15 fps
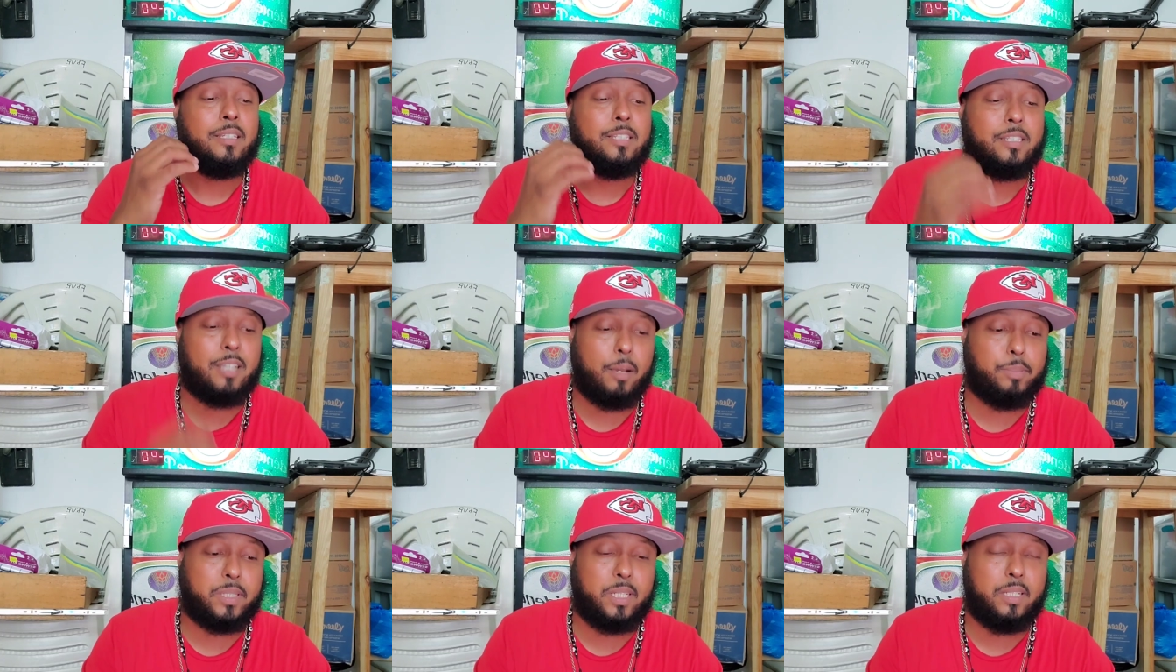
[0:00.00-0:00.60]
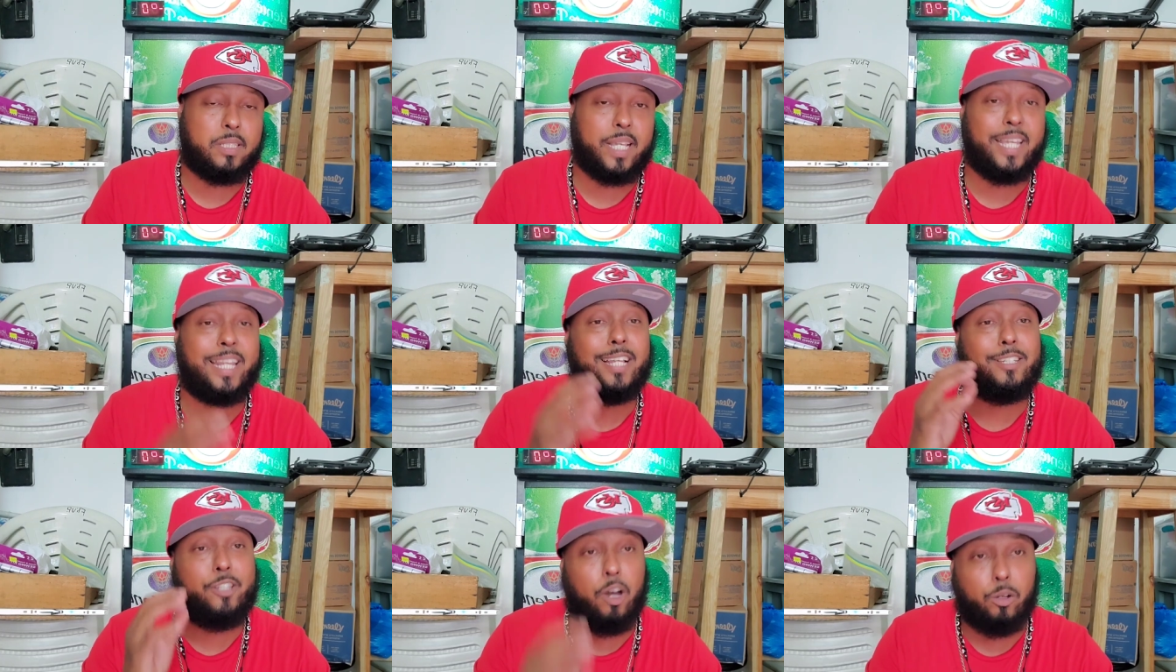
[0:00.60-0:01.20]
substance
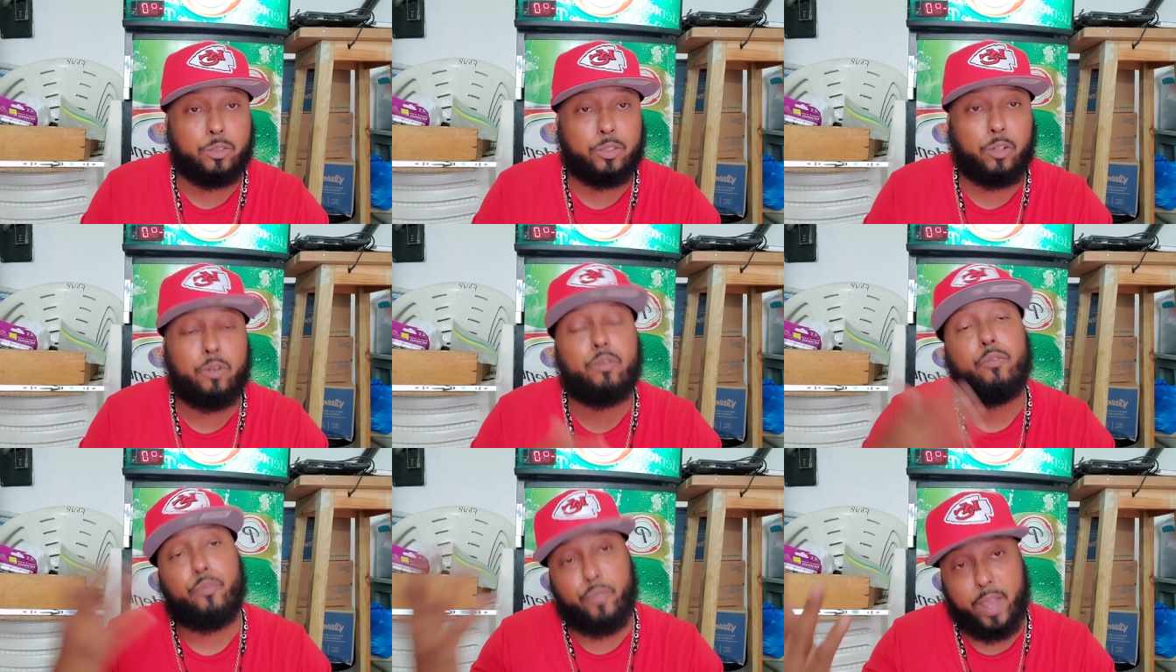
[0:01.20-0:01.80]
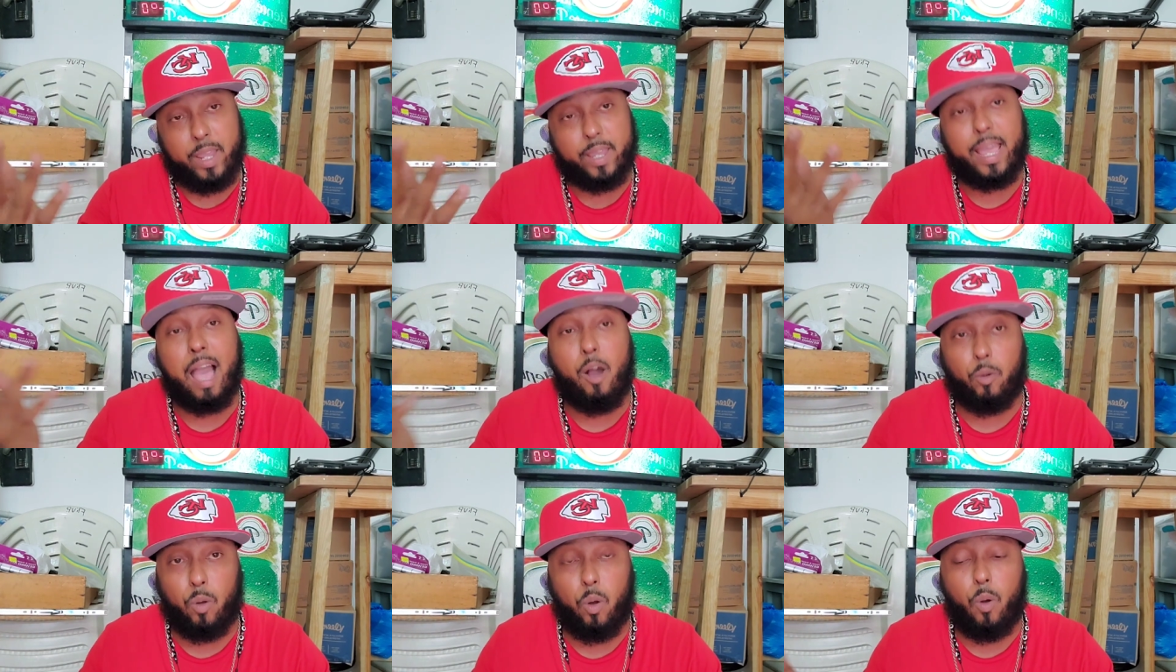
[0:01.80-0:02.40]
in adulterated fake
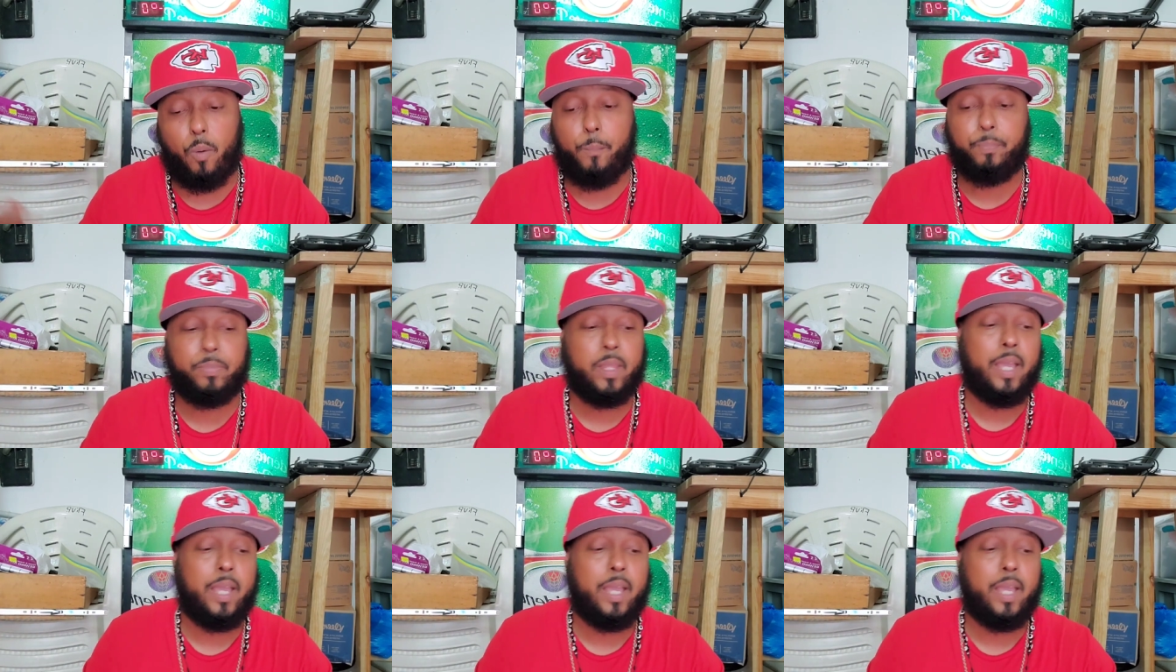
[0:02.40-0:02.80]
alcohol.